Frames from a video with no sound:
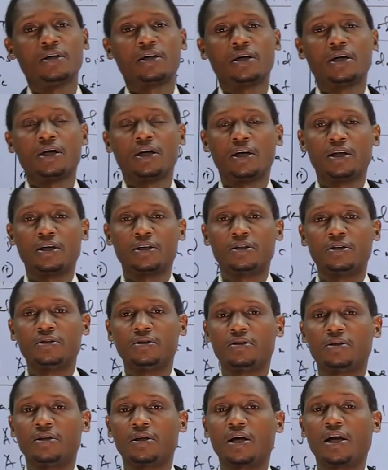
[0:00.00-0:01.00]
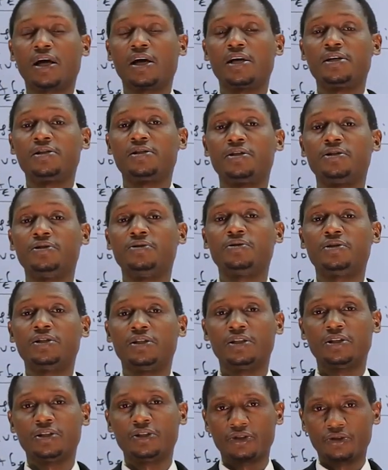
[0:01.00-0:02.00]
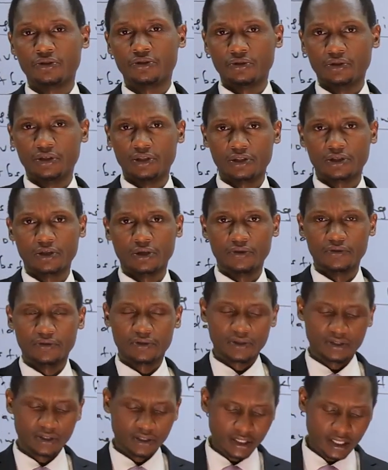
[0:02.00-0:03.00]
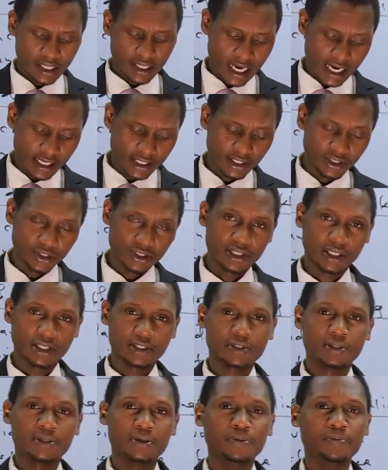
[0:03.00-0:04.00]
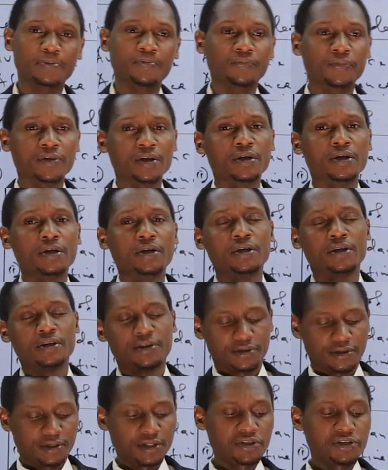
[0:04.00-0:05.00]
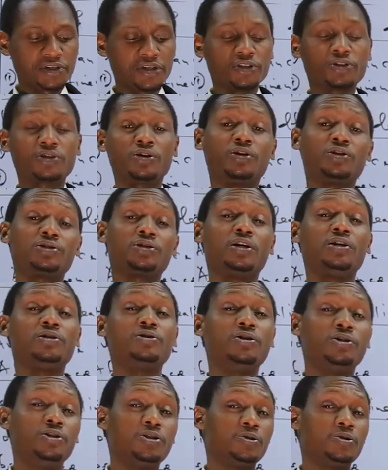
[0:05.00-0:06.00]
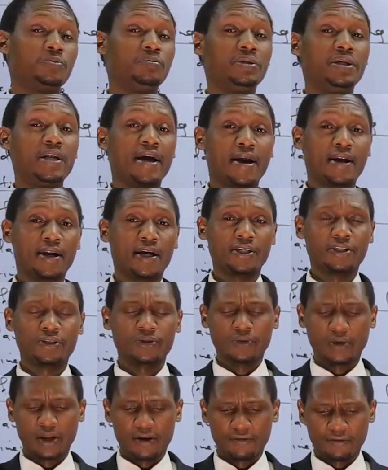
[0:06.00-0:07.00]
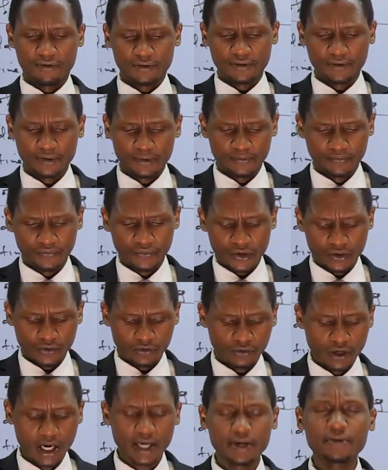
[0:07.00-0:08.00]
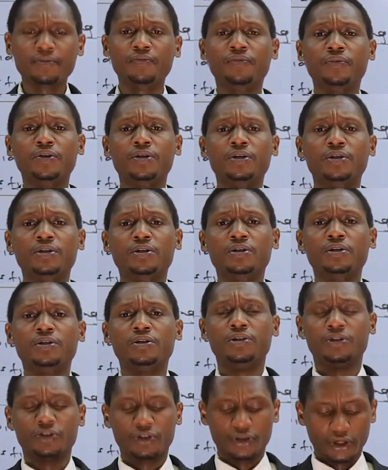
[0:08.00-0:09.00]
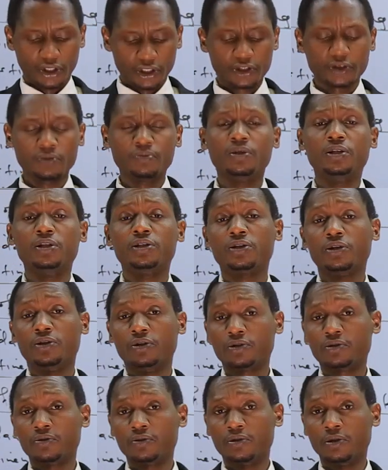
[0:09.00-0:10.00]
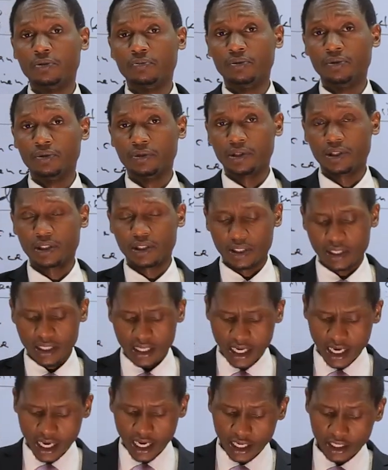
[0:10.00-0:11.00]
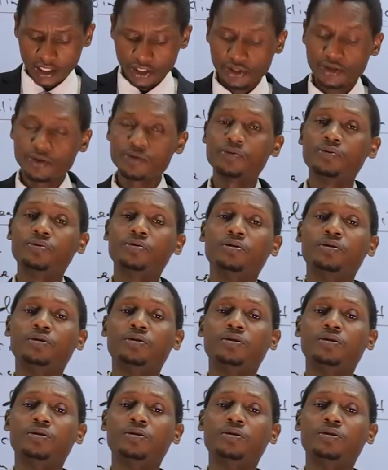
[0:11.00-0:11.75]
has a duty to disclose that interest. This disclosure is going to be done on two levels. One, it's going to be disclosed to the board, and two,